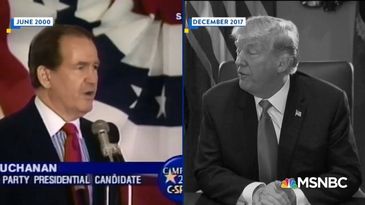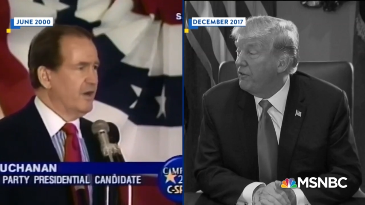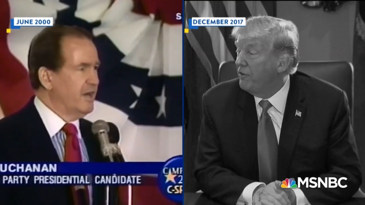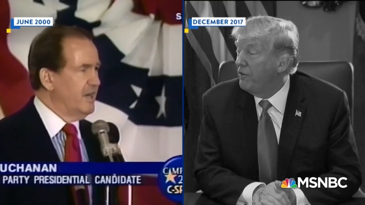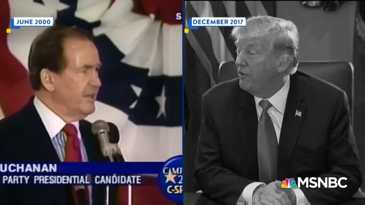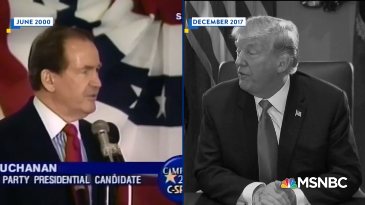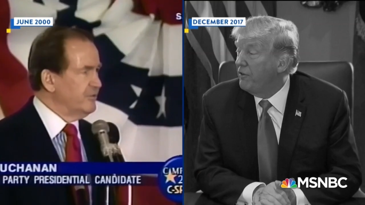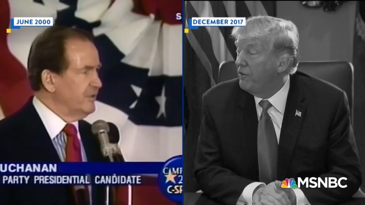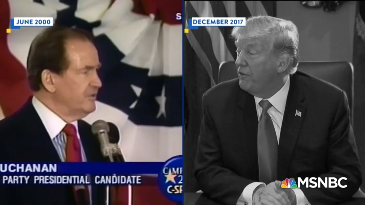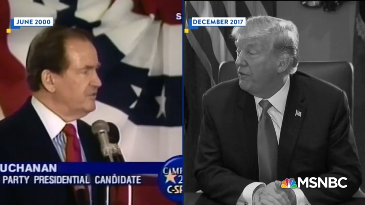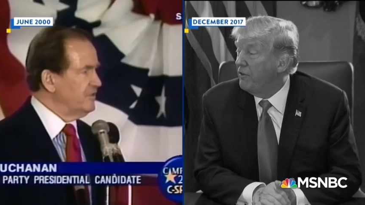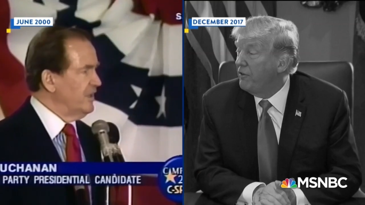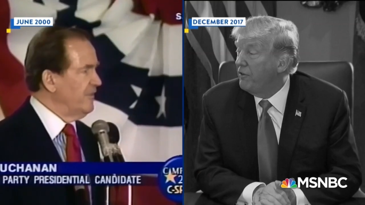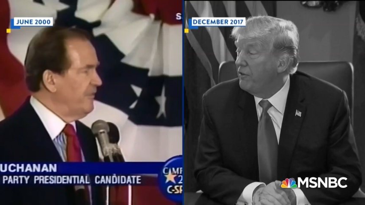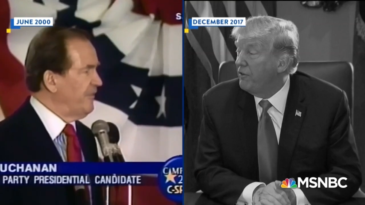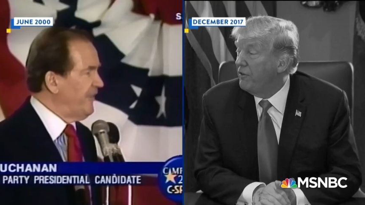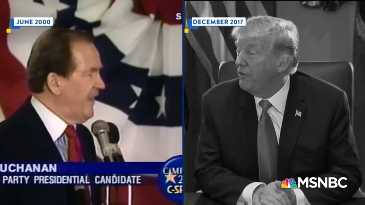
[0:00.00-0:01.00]
Speaker 1: Hundreds
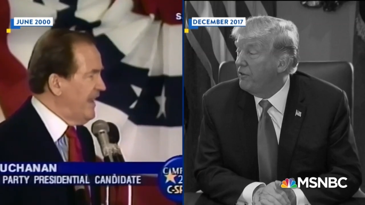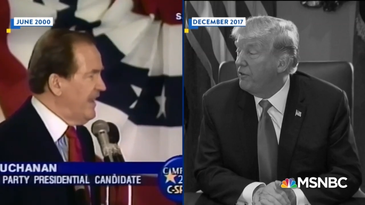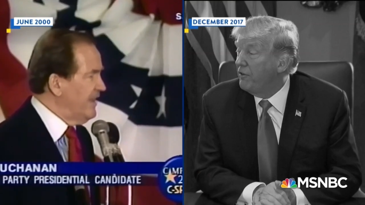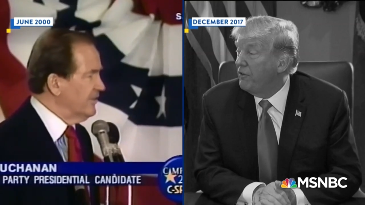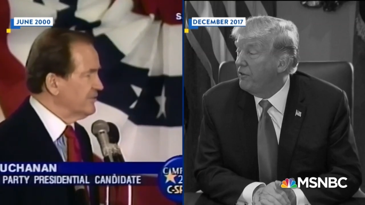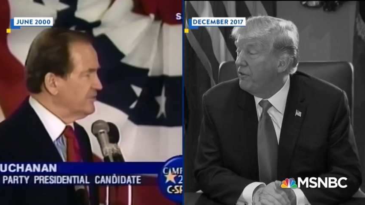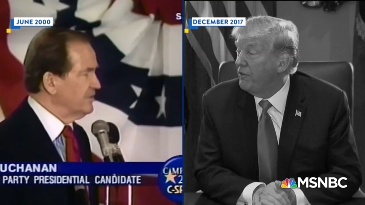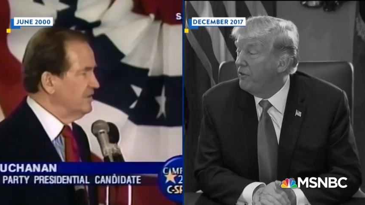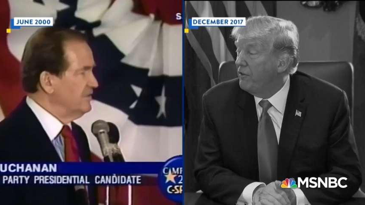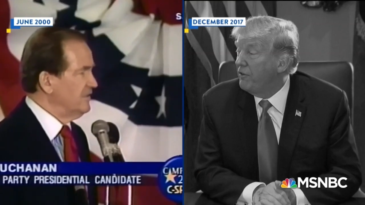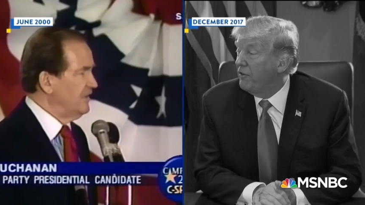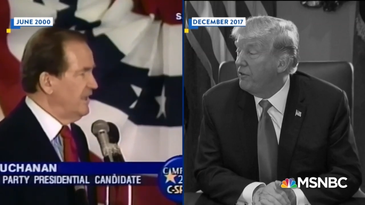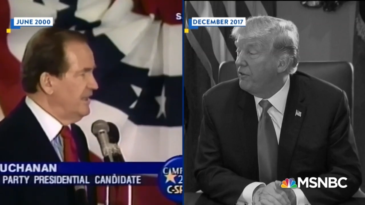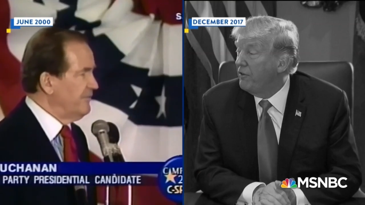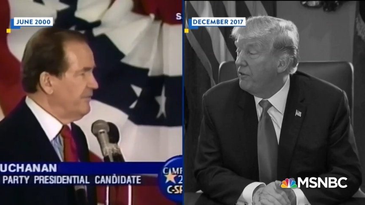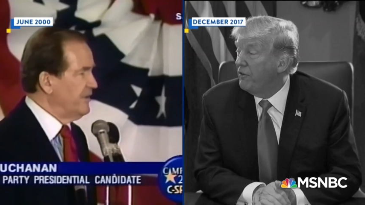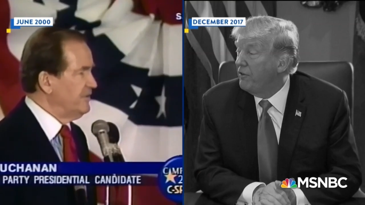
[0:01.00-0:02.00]
and thousands
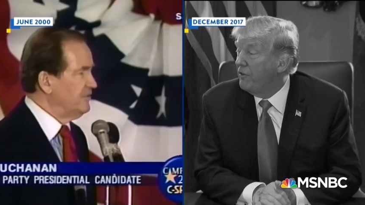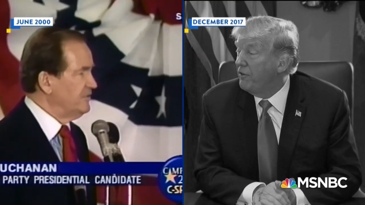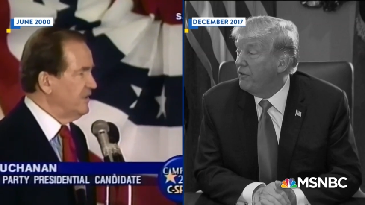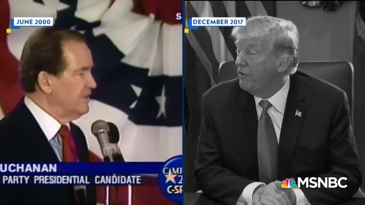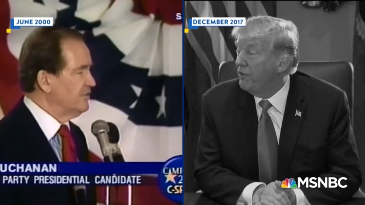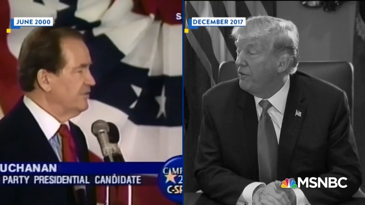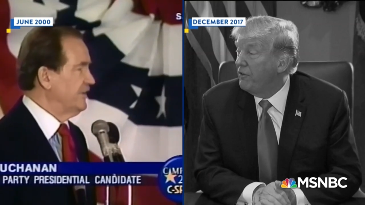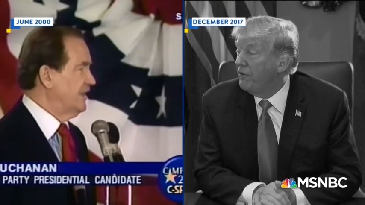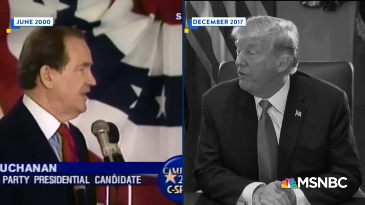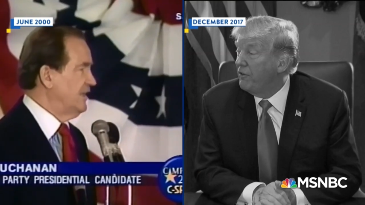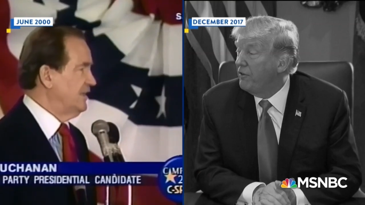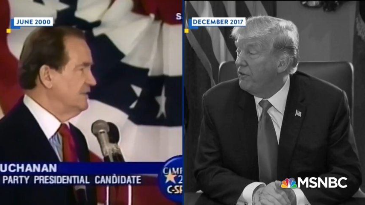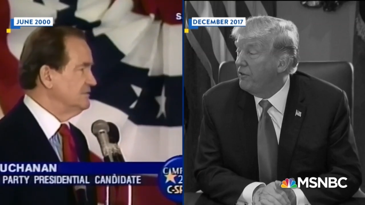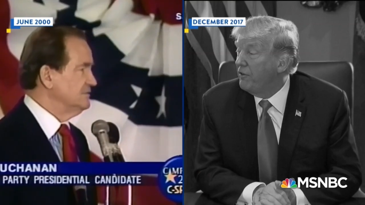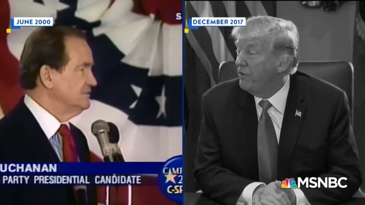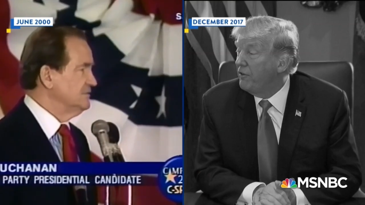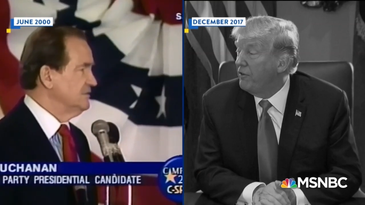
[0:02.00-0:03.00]
every single night
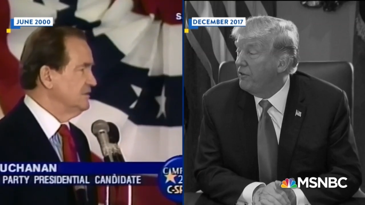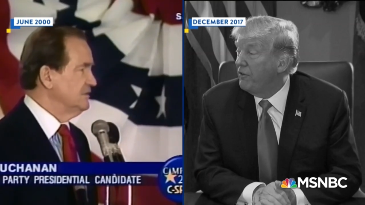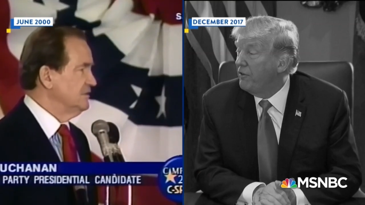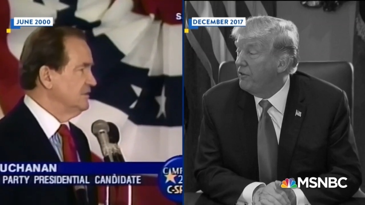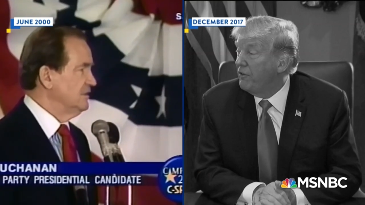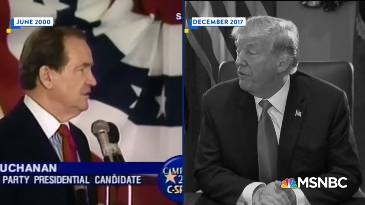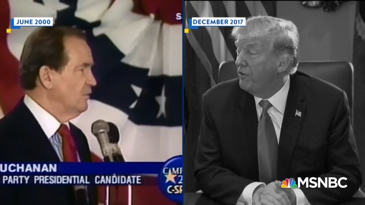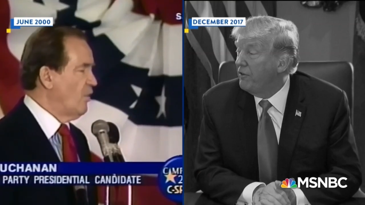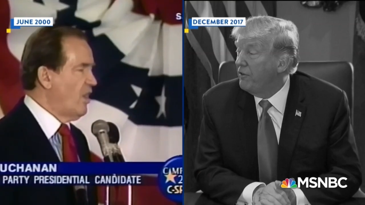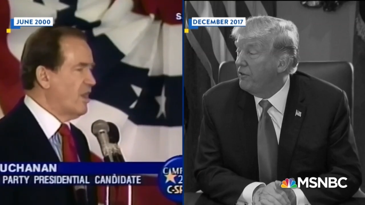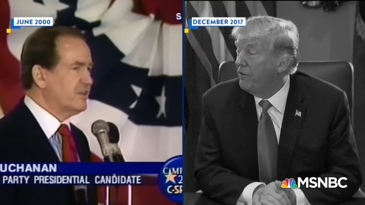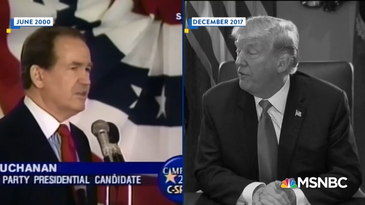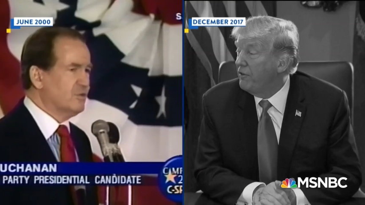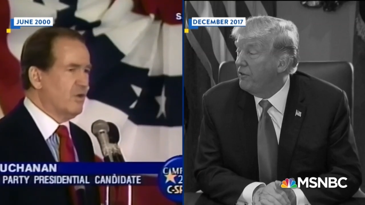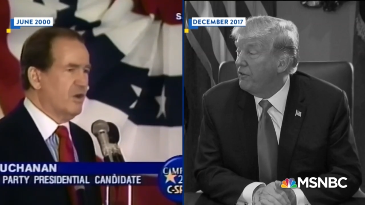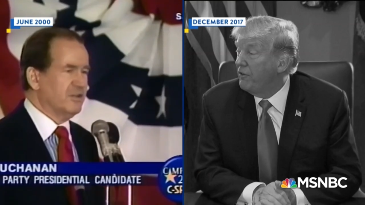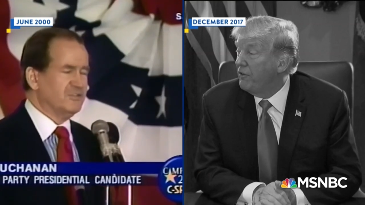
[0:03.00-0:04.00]
walk
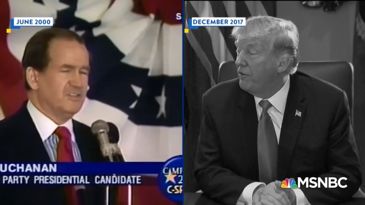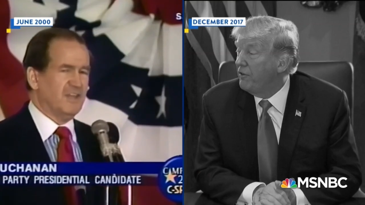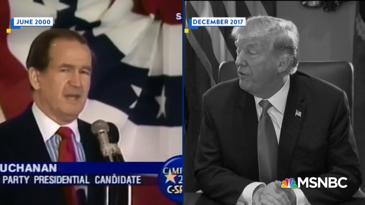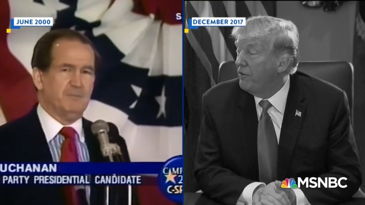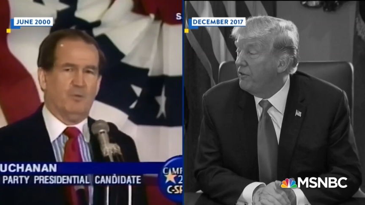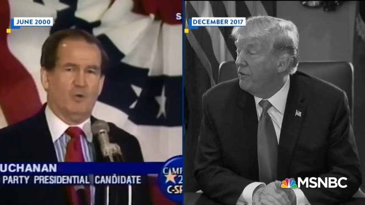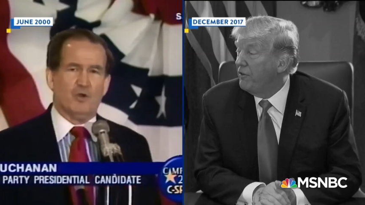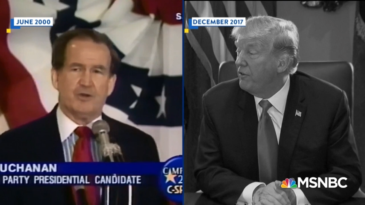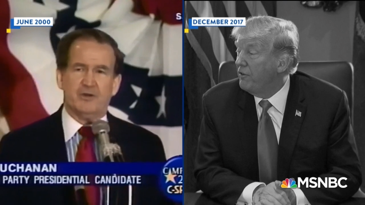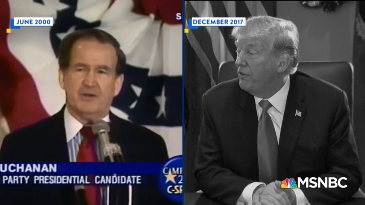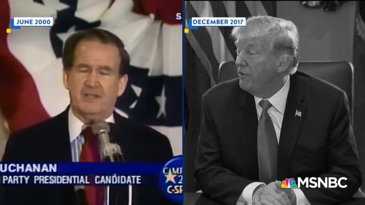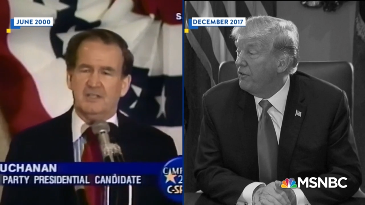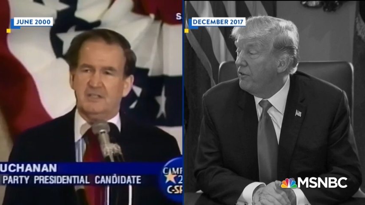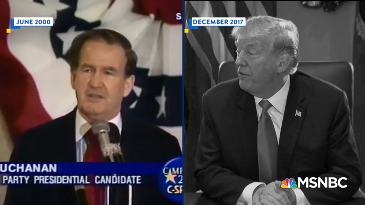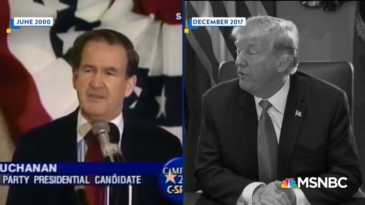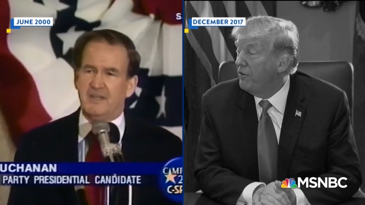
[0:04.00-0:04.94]
across that border into the